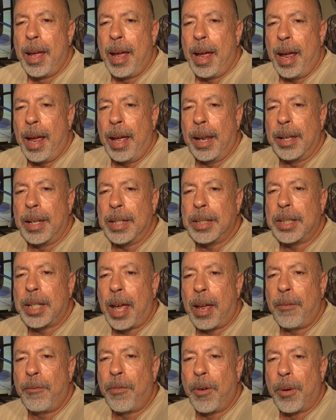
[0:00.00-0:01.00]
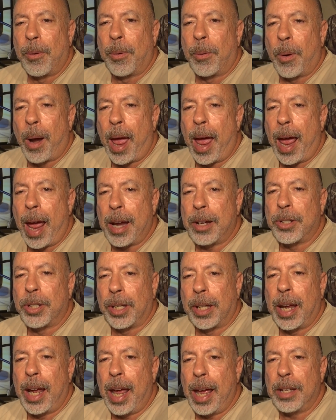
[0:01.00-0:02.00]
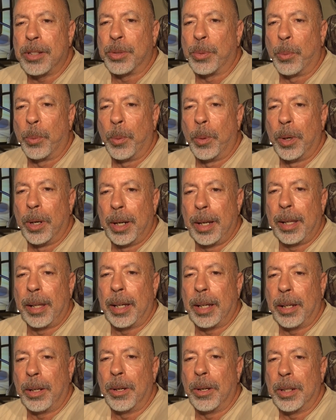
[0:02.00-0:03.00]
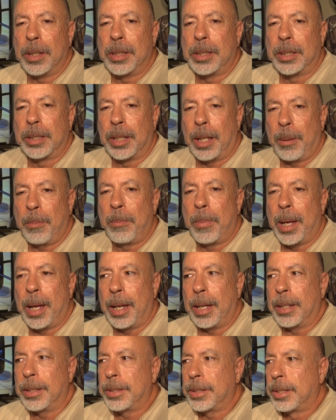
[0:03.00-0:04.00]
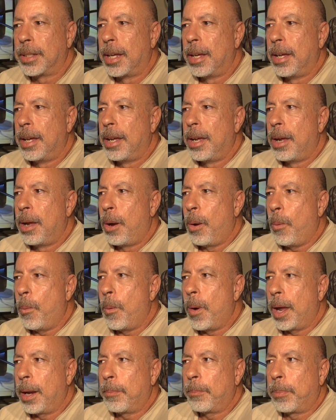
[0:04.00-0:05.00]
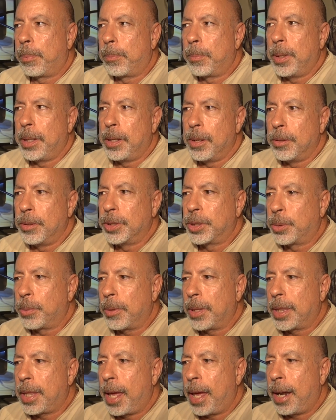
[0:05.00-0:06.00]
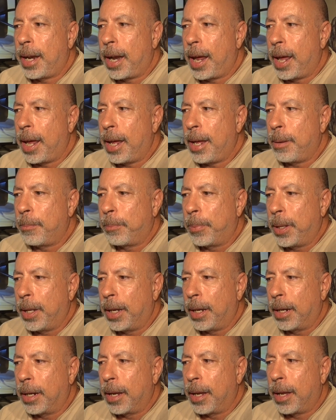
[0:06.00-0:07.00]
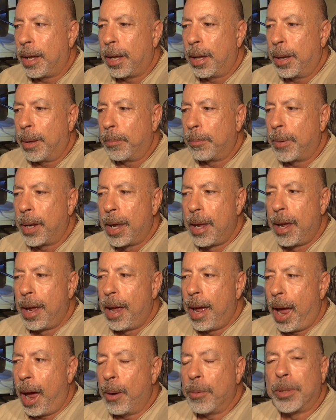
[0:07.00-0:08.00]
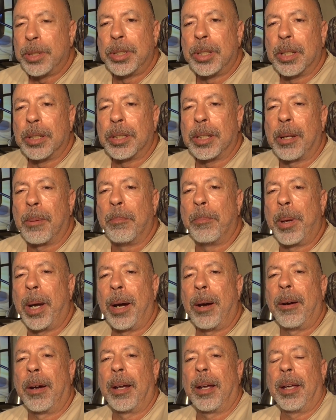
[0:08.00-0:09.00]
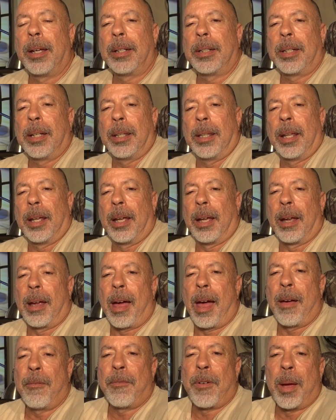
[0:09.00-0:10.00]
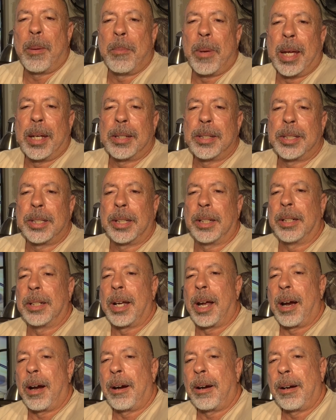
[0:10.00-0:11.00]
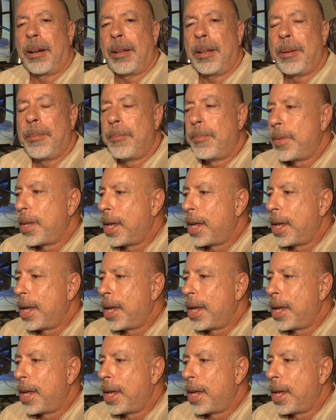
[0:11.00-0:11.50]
And this headphone actually has really good sub bass when used with that amp. And I was just comparing it to the Hi-Fi Man Sandara.